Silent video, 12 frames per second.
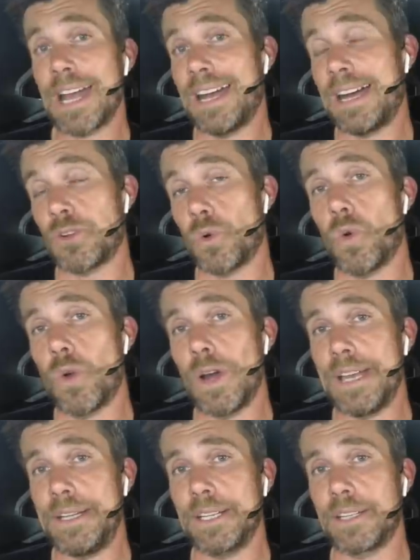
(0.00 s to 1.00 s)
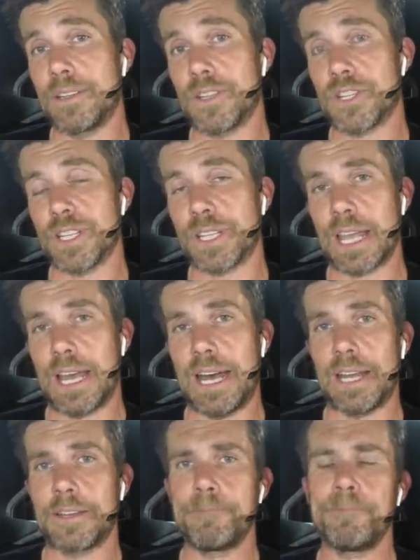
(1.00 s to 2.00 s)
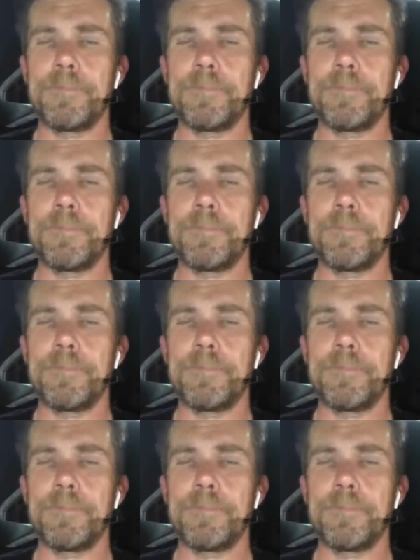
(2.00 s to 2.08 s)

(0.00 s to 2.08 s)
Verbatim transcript: cut or an ignition cut.